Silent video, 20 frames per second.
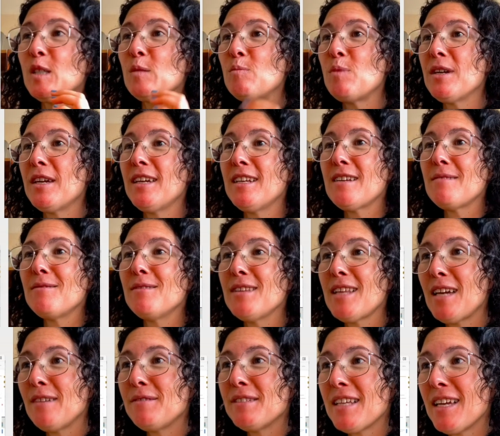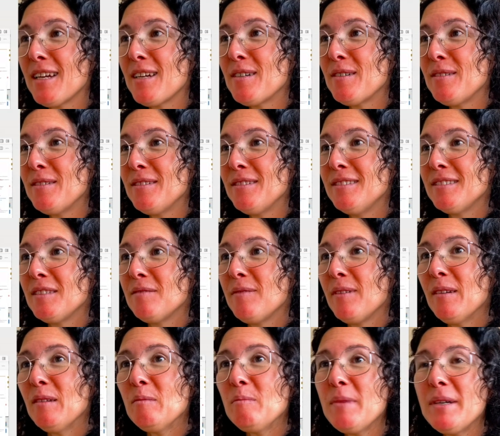Speaking about lifecycle
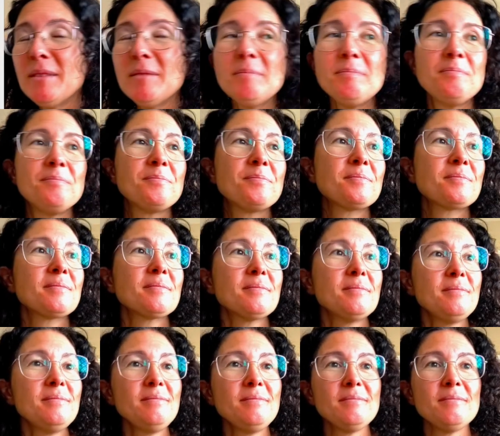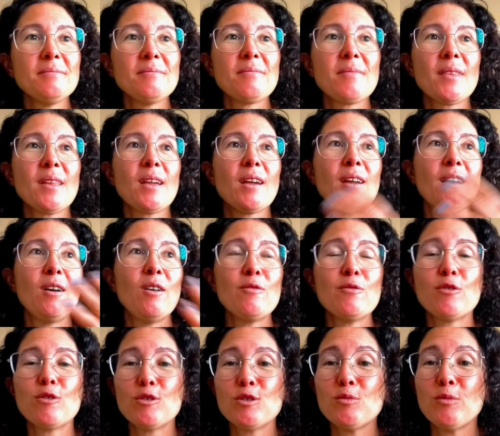development,
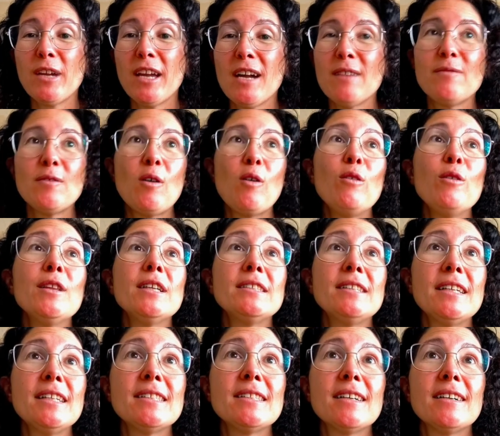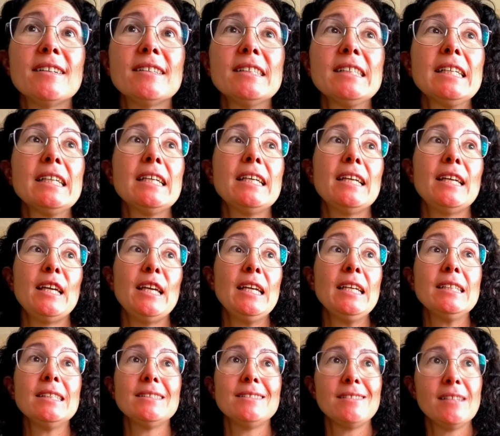of course, we have all the data
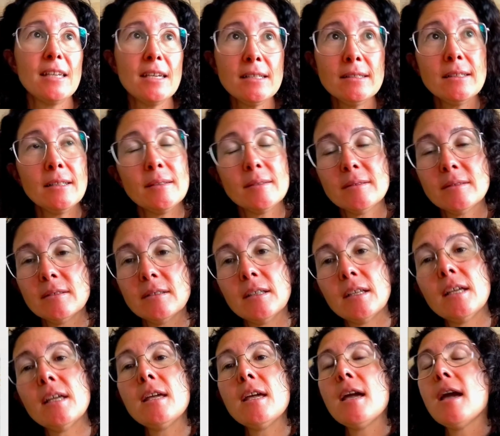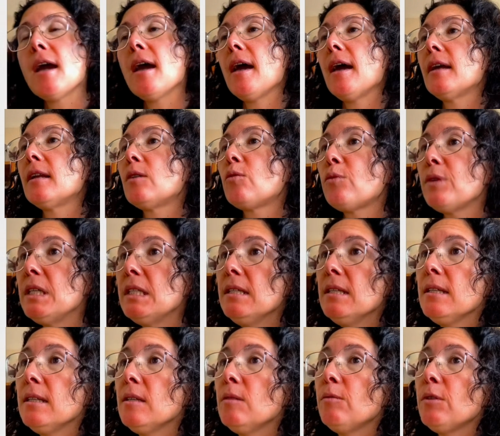in Git. And
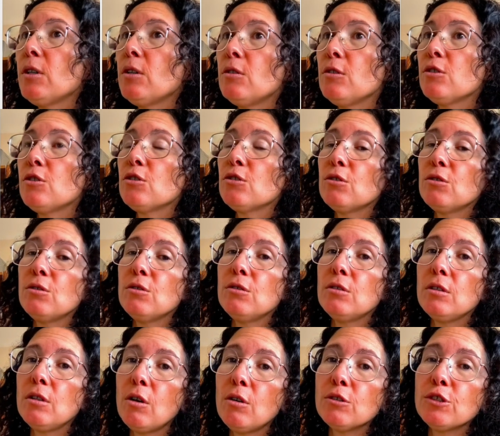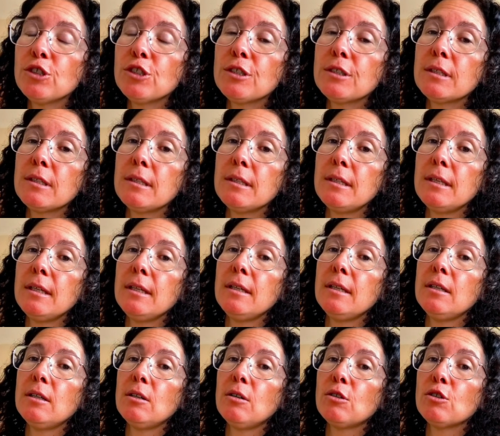recently, we also launched
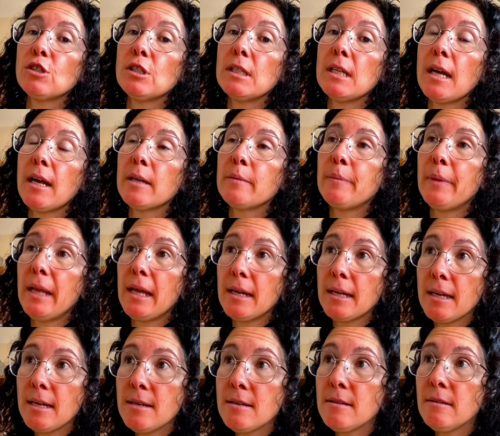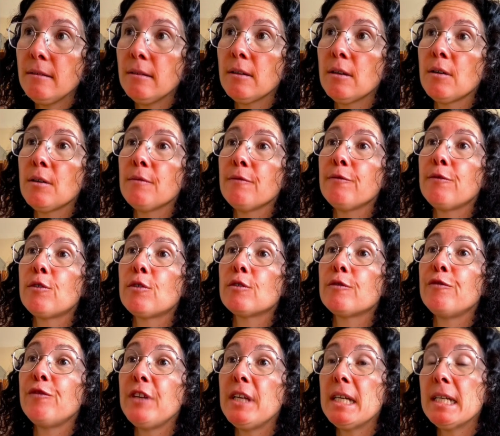the OCI plugin for
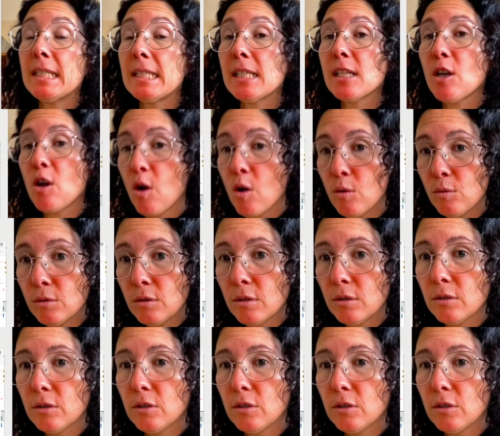VSCode.